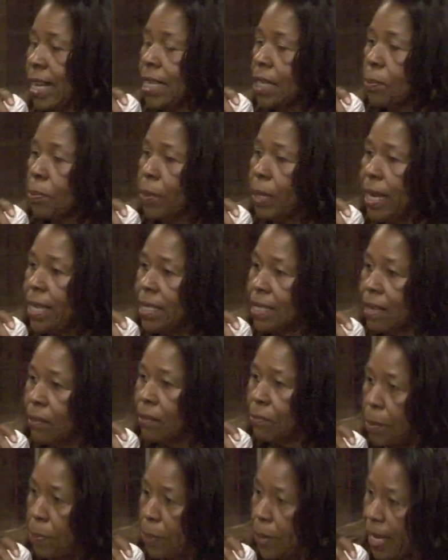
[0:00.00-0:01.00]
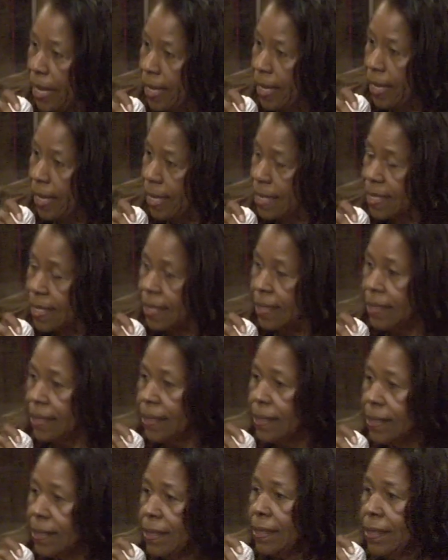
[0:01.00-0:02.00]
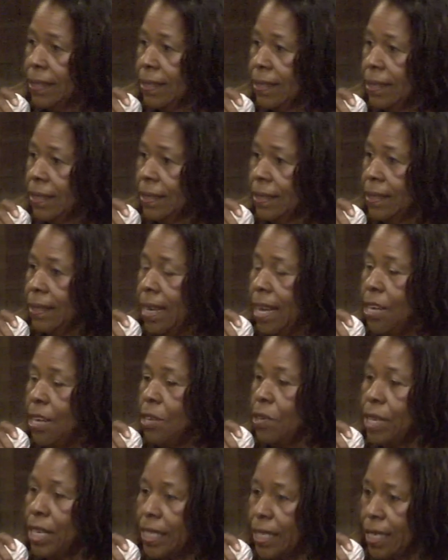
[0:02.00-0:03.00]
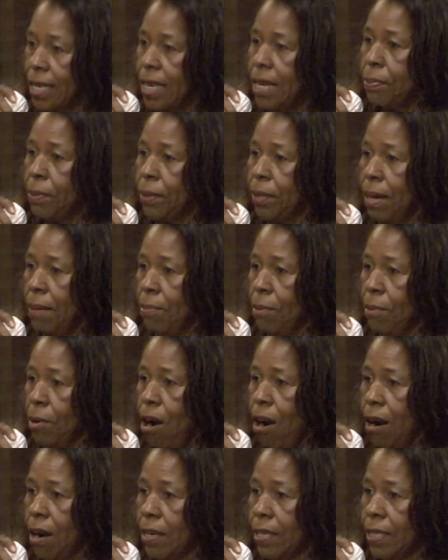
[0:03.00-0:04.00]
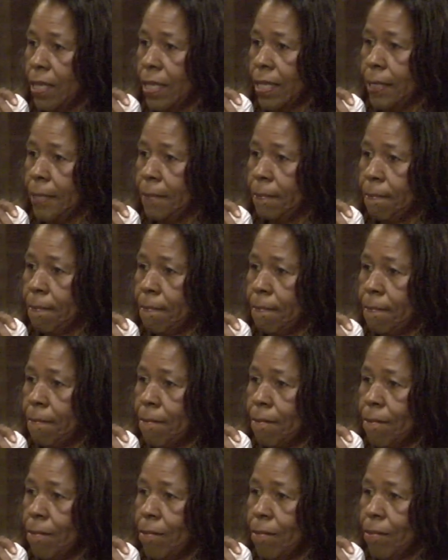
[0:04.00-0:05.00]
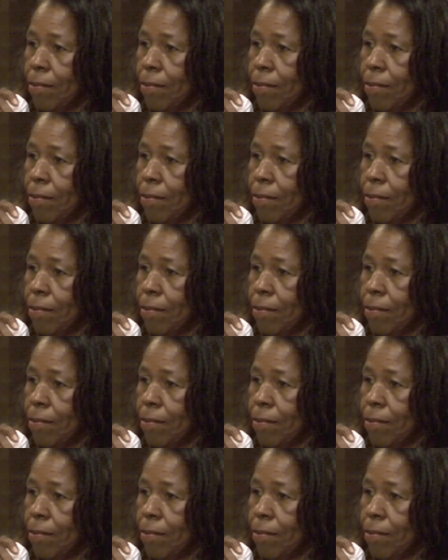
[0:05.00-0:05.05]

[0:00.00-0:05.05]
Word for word: You need to stay in a place of repentance. And you need to keep an humble heart.